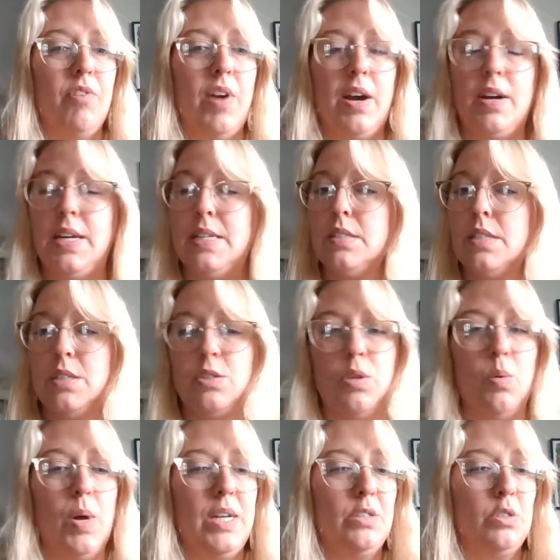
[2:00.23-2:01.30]
various
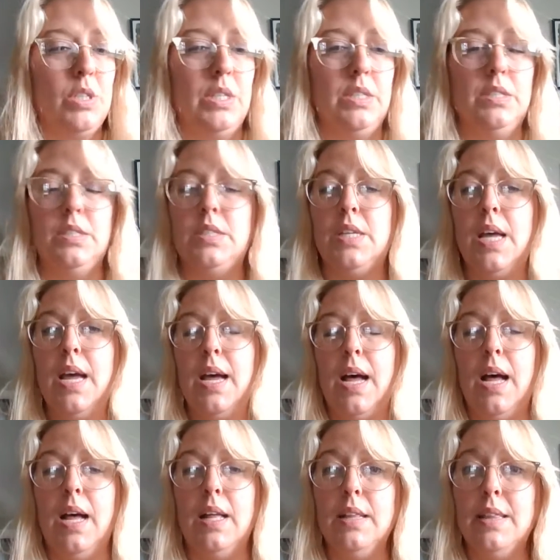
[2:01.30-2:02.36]
situations,
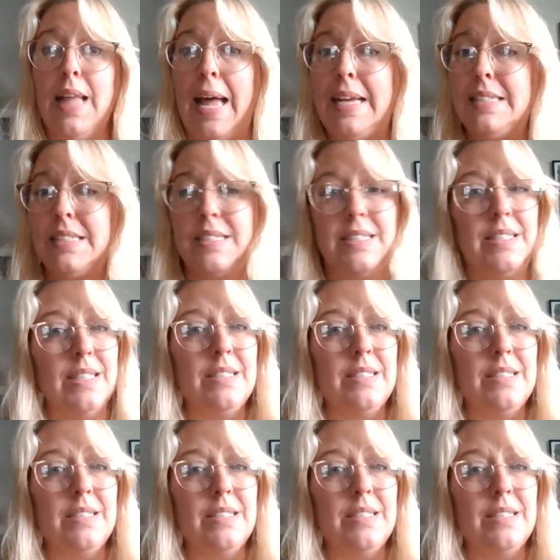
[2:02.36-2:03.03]
likes and